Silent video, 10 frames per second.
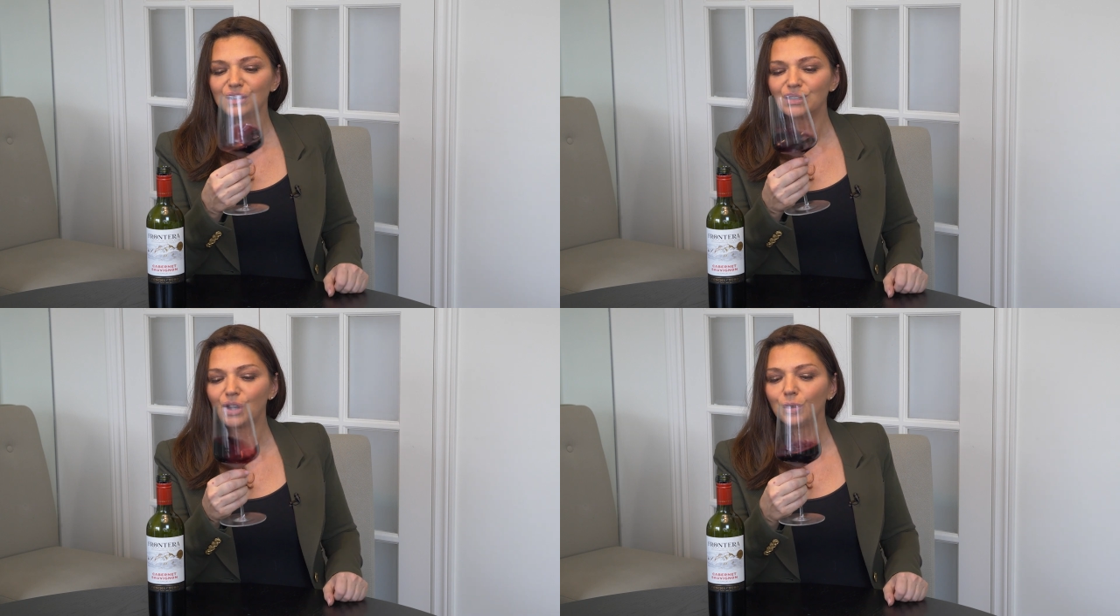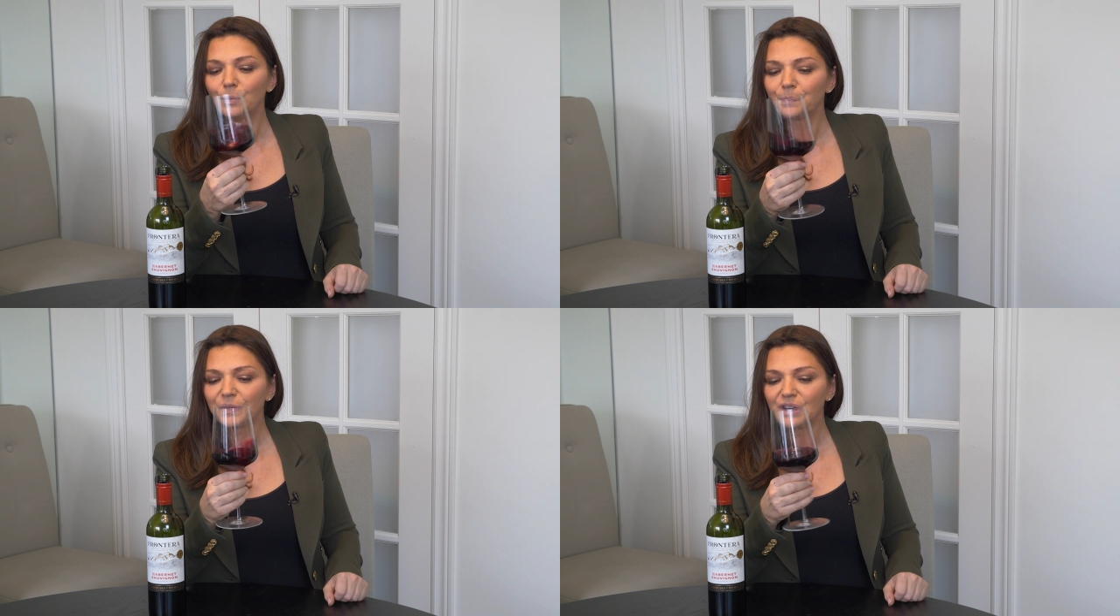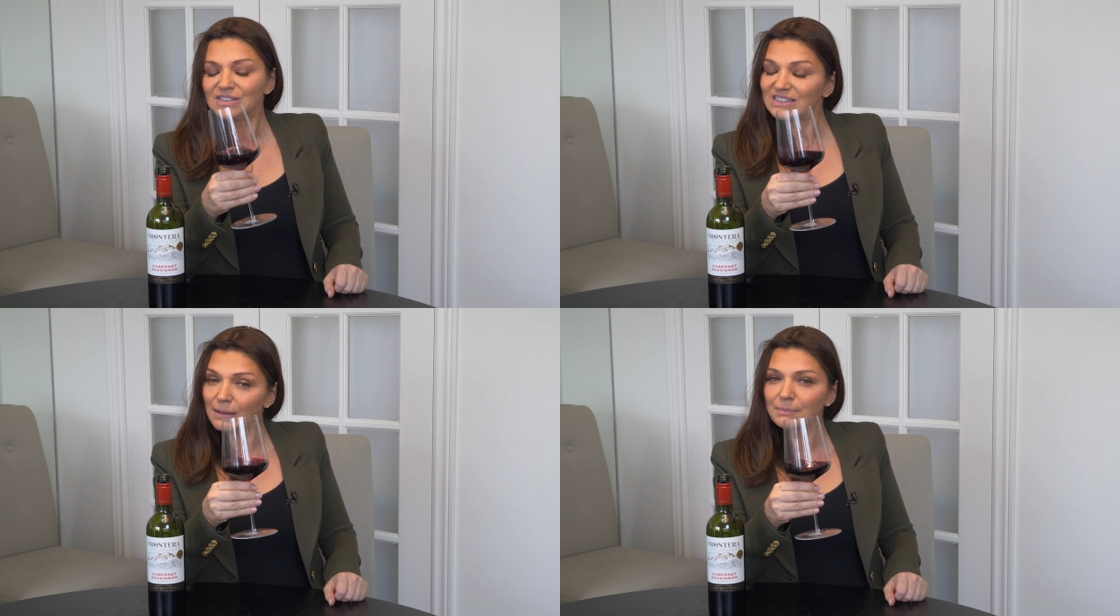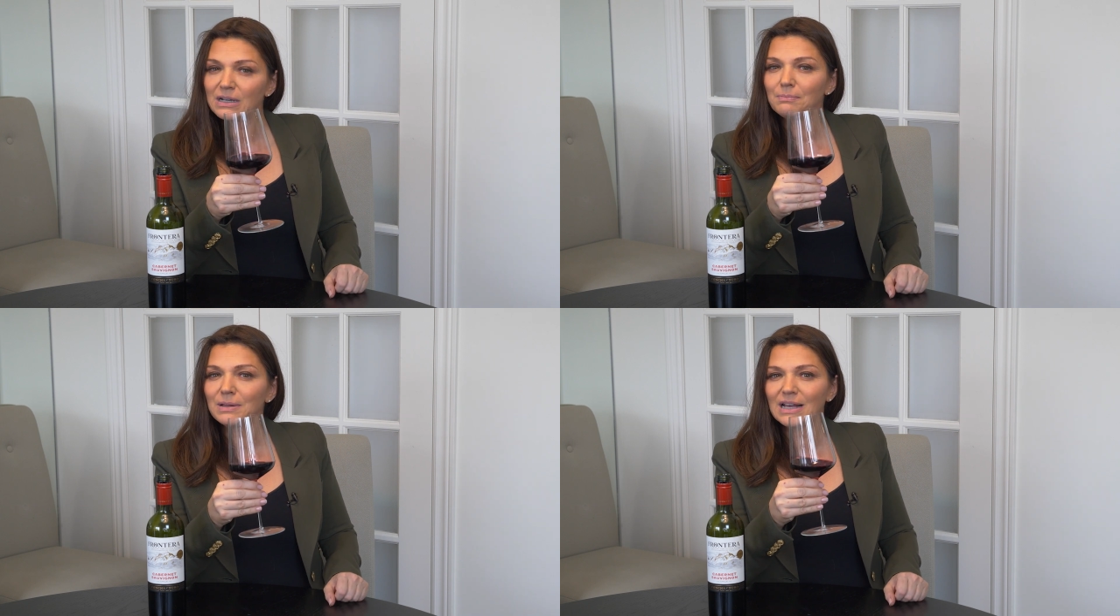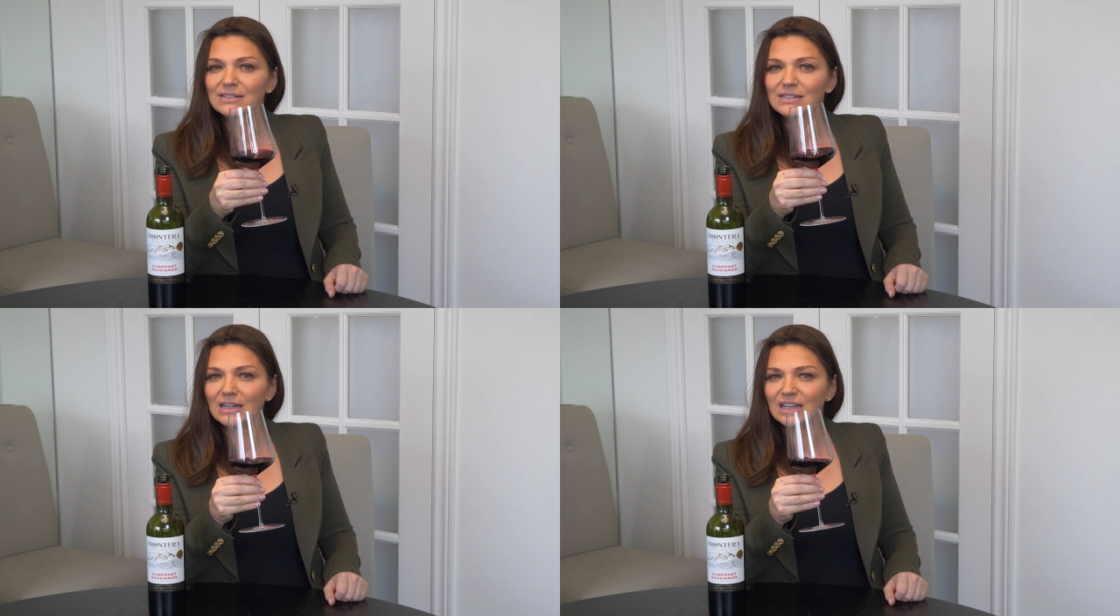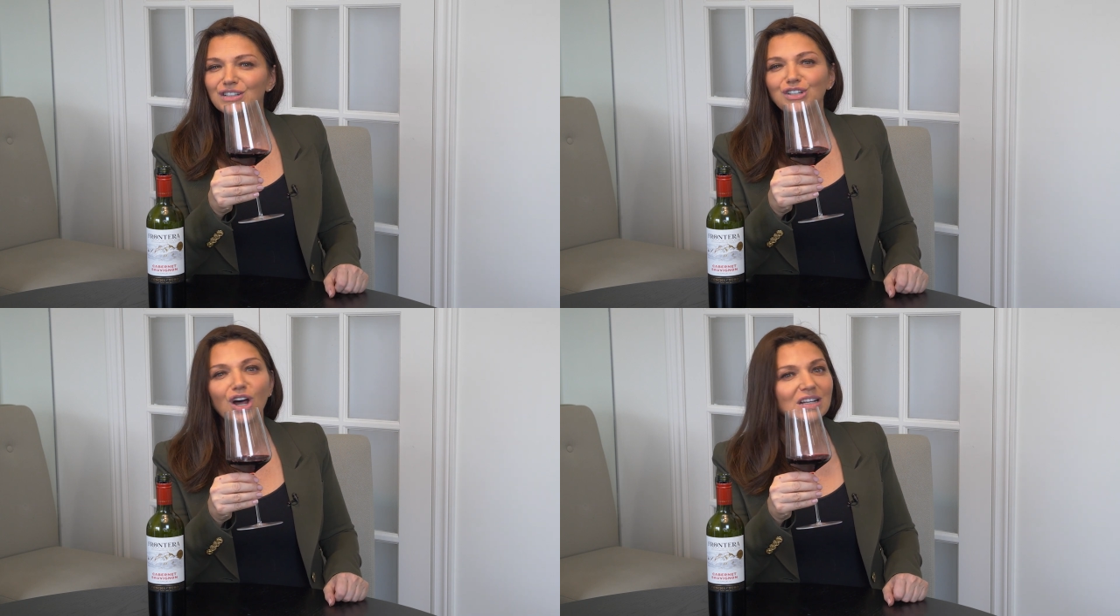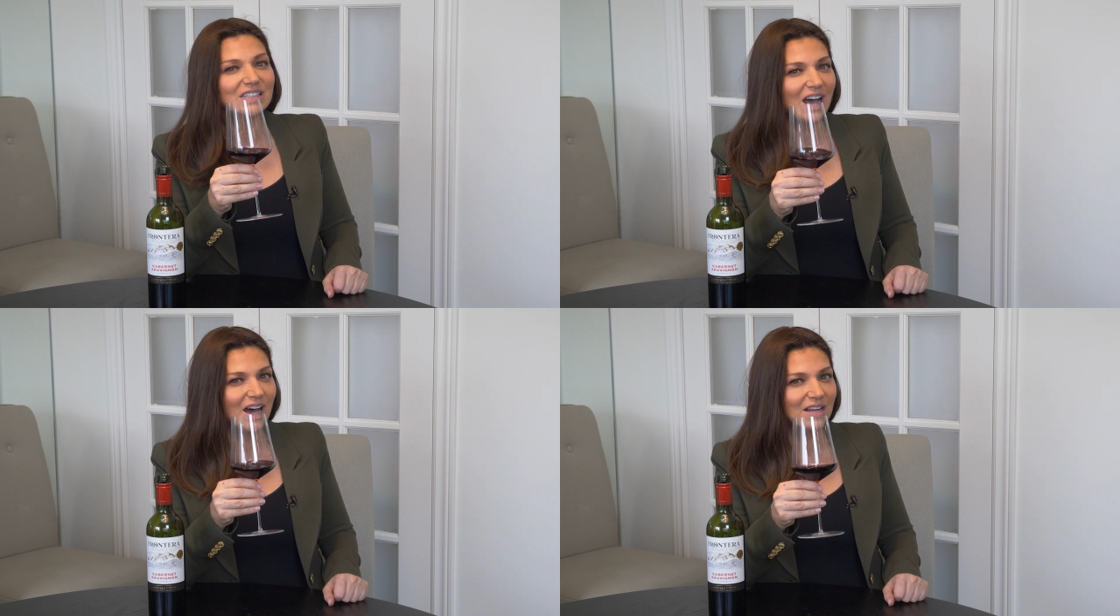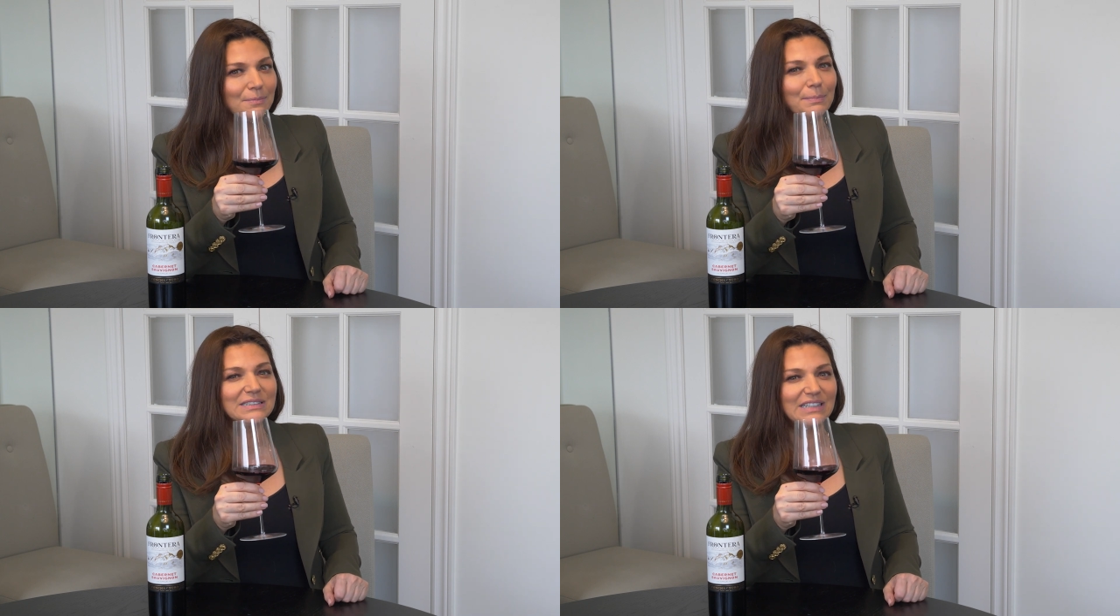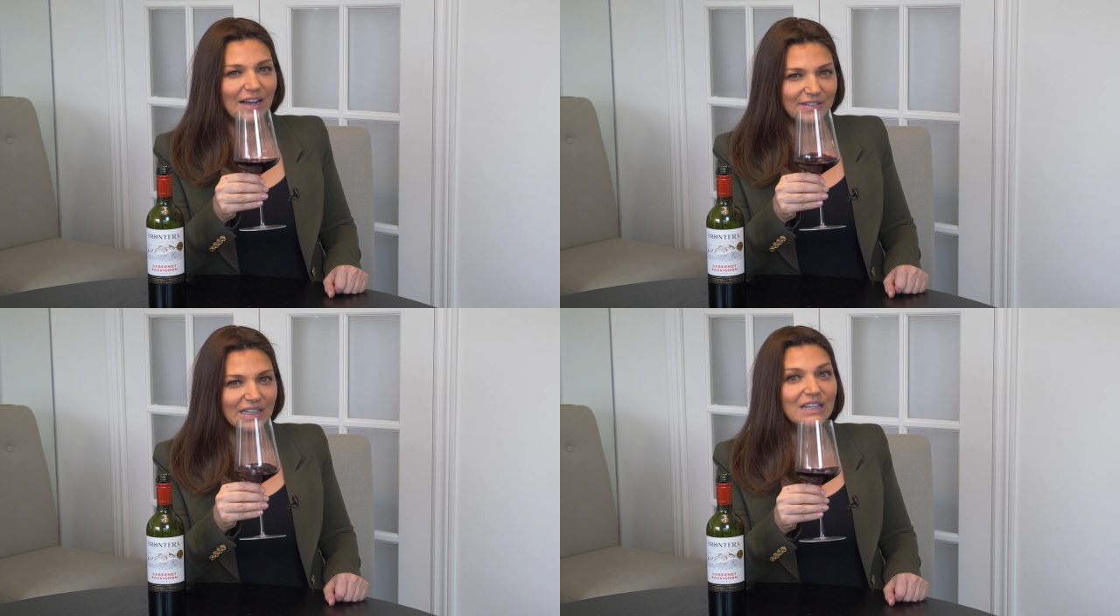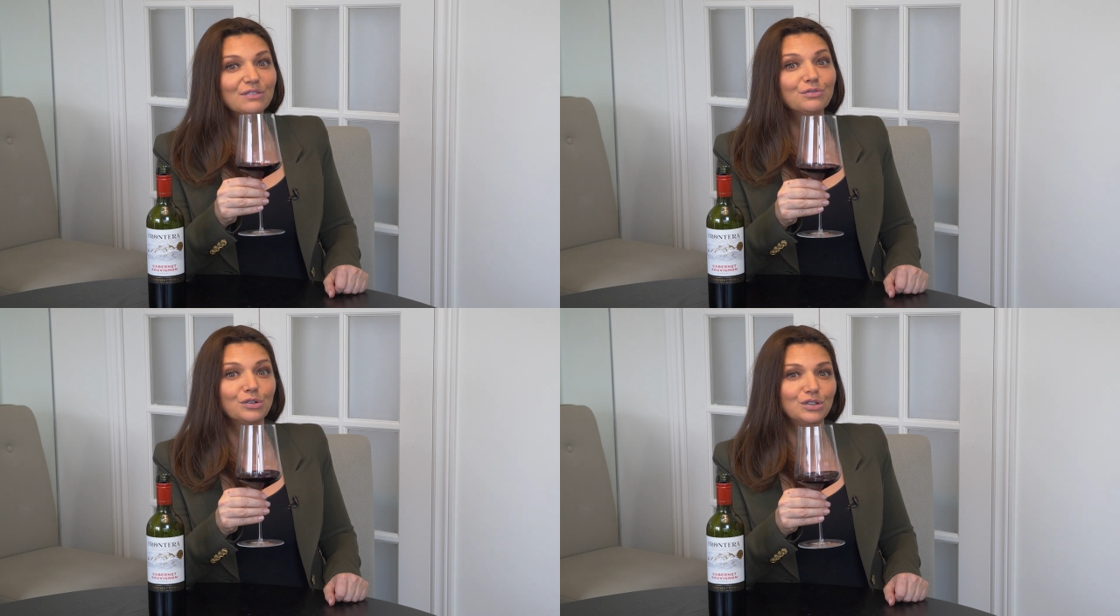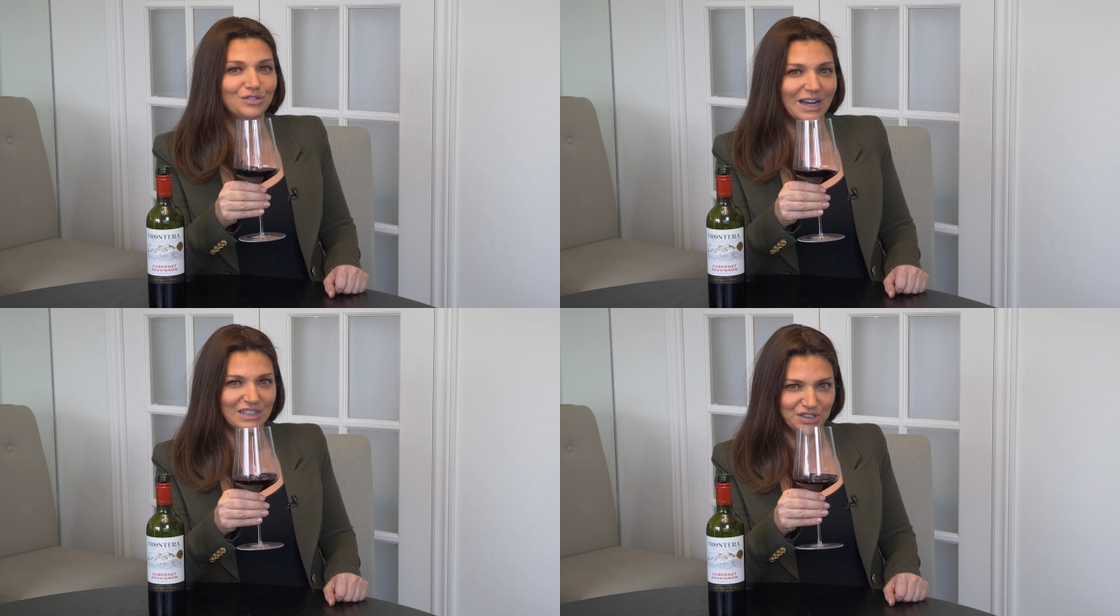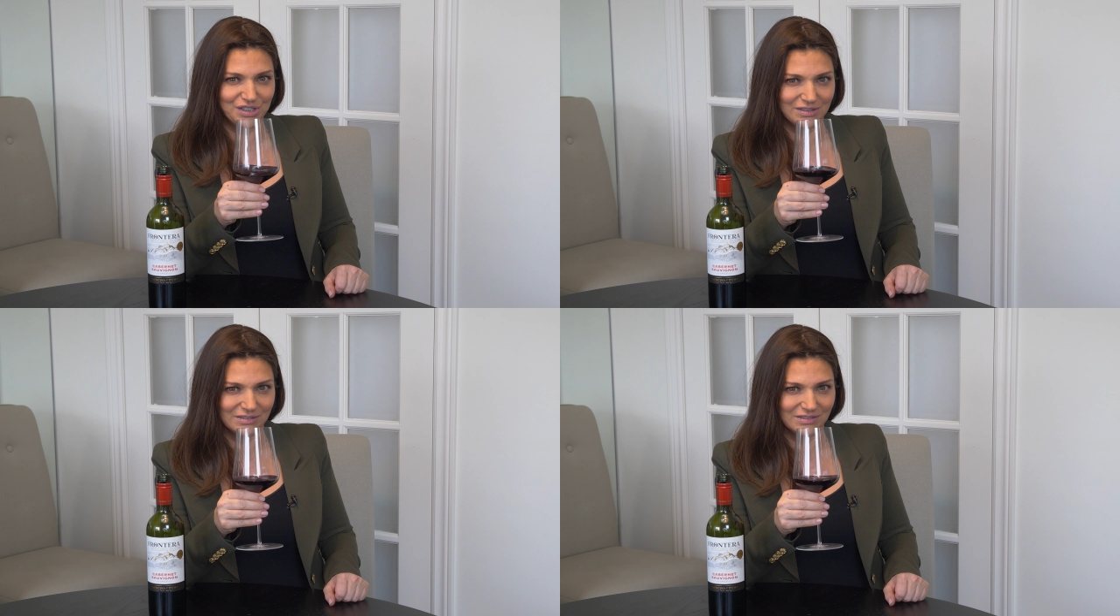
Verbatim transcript: So some complexity, not a ton, but definitely fruit drenched.